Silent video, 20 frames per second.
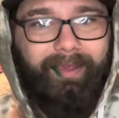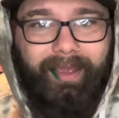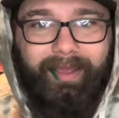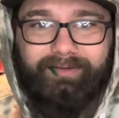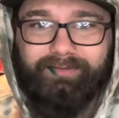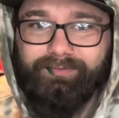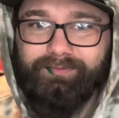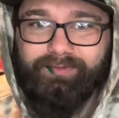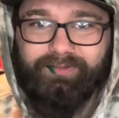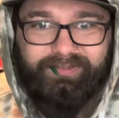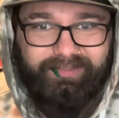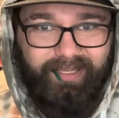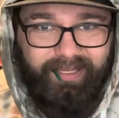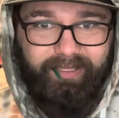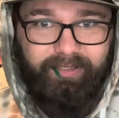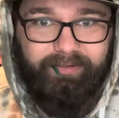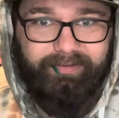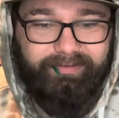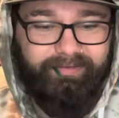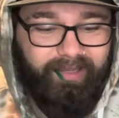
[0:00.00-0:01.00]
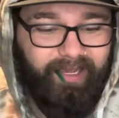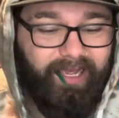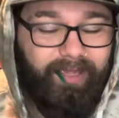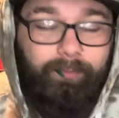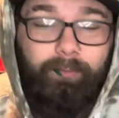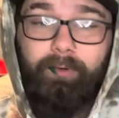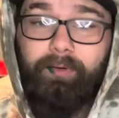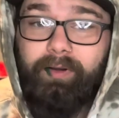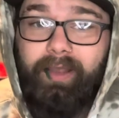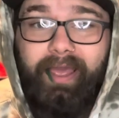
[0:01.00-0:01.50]
had you just taken your
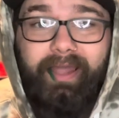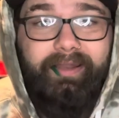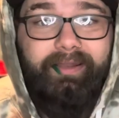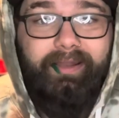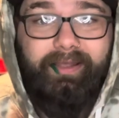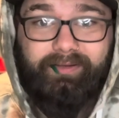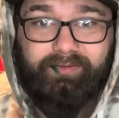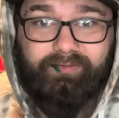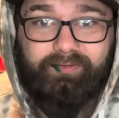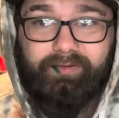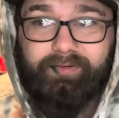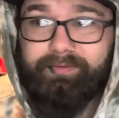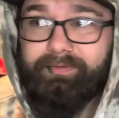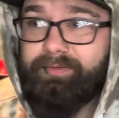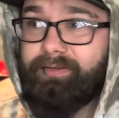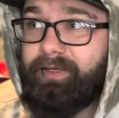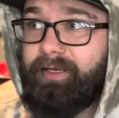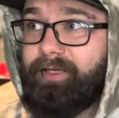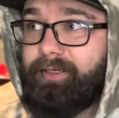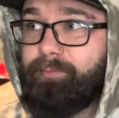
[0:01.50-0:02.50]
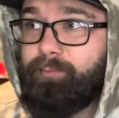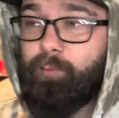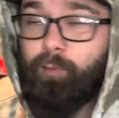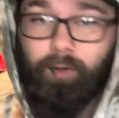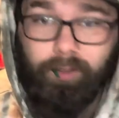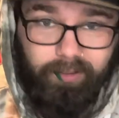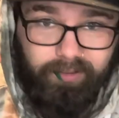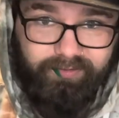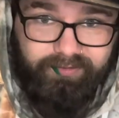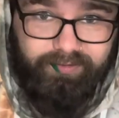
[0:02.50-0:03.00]
time or added extra
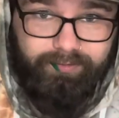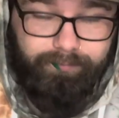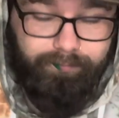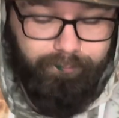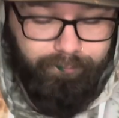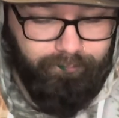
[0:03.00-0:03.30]
walls.